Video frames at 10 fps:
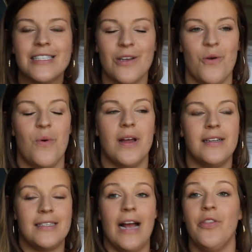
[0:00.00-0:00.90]
So
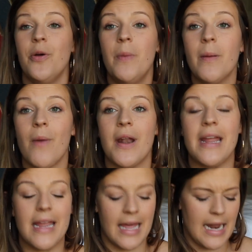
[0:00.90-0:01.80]
download
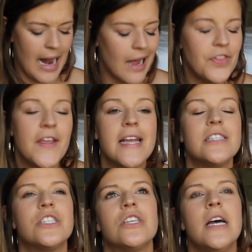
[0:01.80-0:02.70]
Picmonic, get it. I
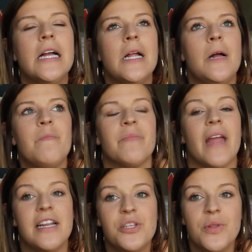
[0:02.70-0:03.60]

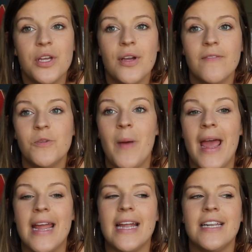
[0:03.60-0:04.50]
do think you have to
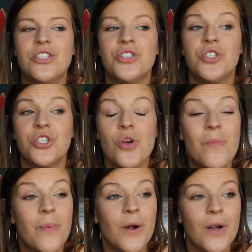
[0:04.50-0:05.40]
pay. It is
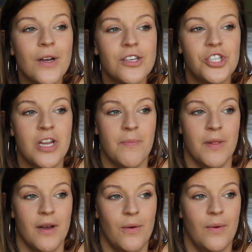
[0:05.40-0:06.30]
super cheap
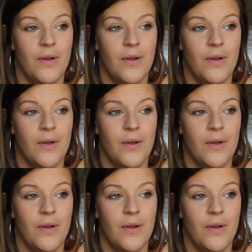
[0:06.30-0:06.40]
though.